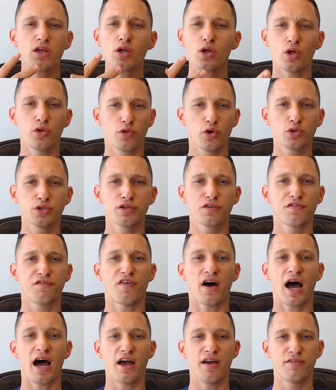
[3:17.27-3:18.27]
those are the
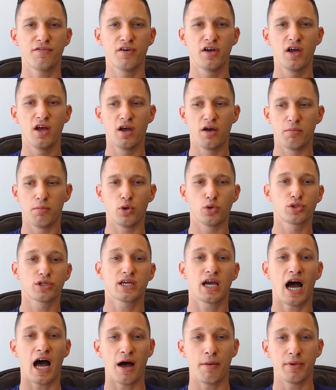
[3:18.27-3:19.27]
5 most
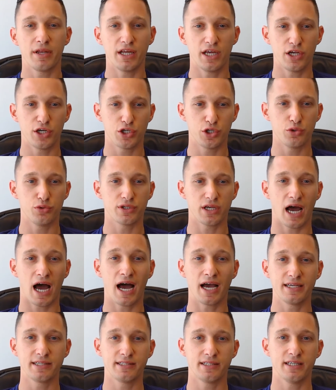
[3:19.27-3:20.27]
common issues I
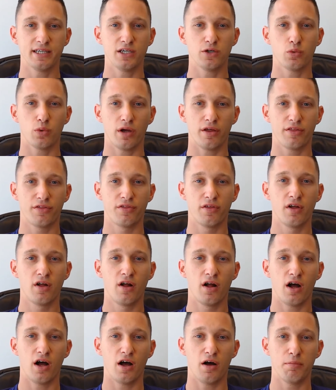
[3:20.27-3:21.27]
see with
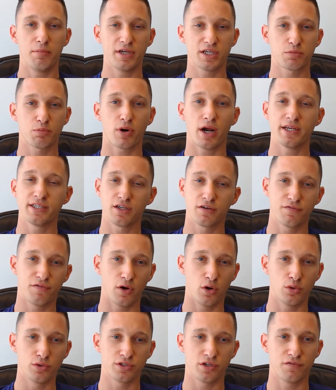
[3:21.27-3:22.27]
mispricing
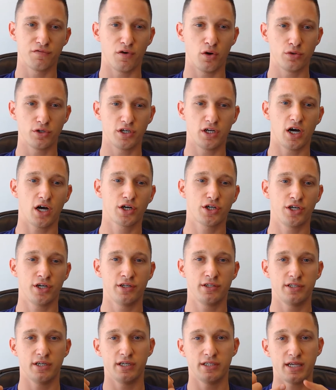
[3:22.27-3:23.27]
phones and phone
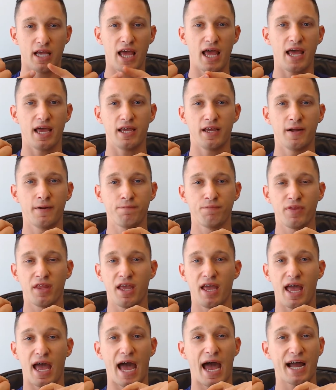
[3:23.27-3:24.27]
deductions. Is A,
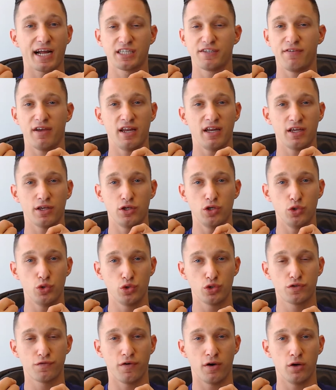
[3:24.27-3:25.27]
activating
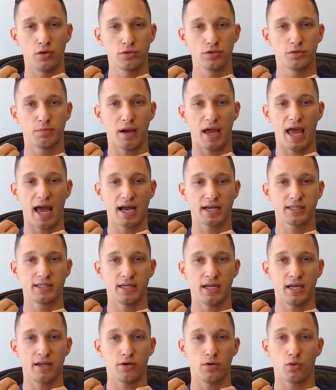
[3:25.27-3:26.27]
used phones by
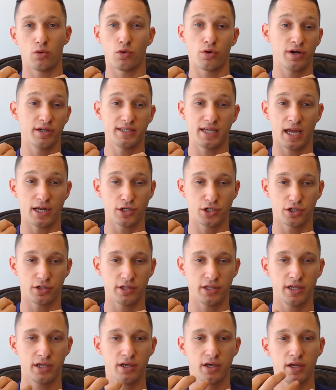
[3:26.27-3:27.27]
accident or
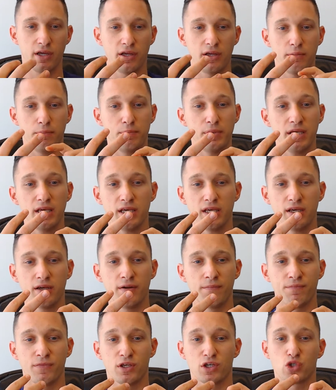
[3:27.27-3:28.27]
intentionally. B,
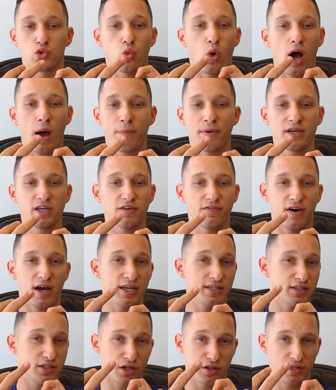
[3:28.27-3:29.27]
swapping
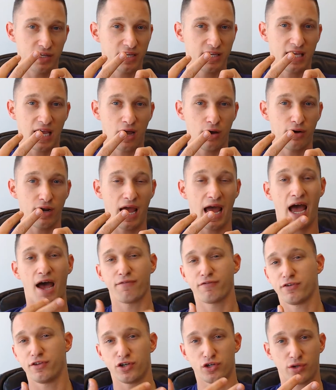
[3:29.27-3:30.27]
devices on the account
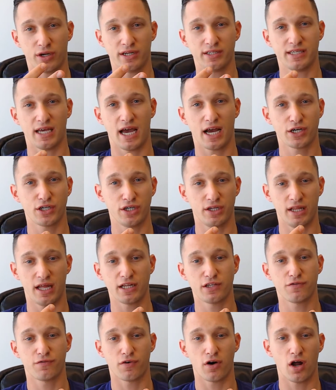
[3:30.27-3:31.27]
after the transaction. That's
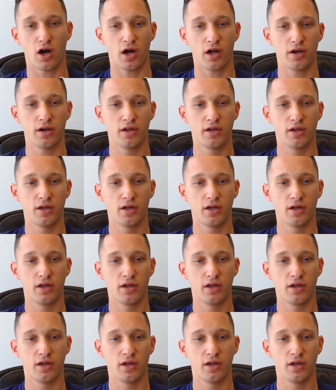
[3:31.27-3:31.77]
fraud.